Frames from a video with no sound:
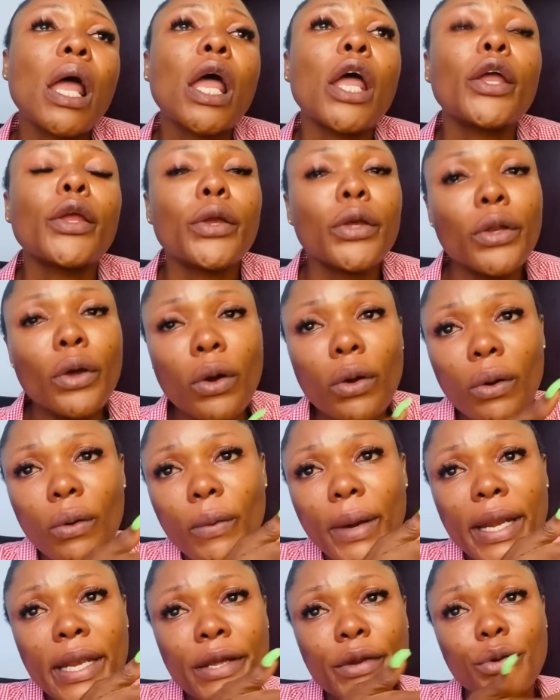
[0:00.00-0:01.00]
You know,
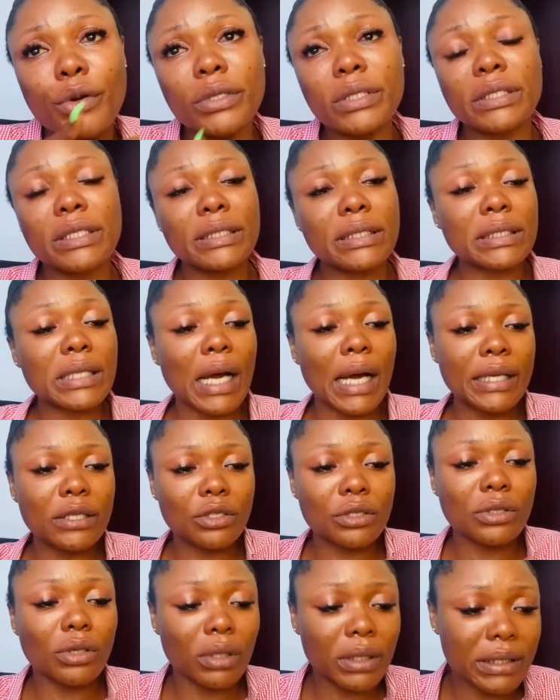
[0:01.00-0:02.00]
when he wrote this and
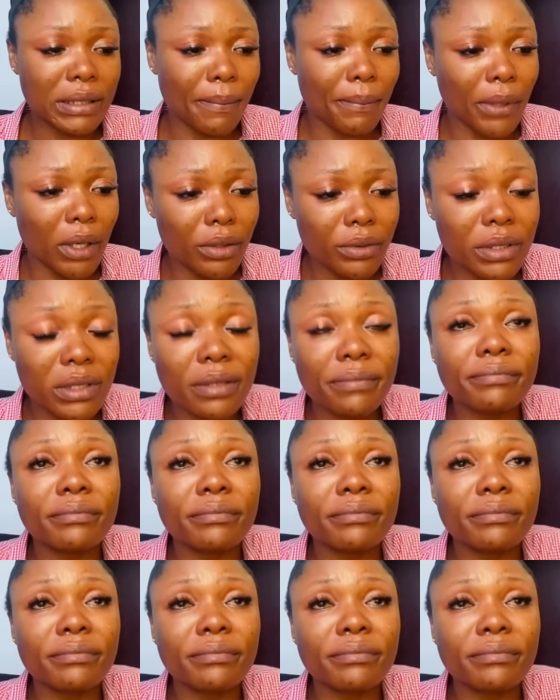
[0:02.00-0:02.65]
talked about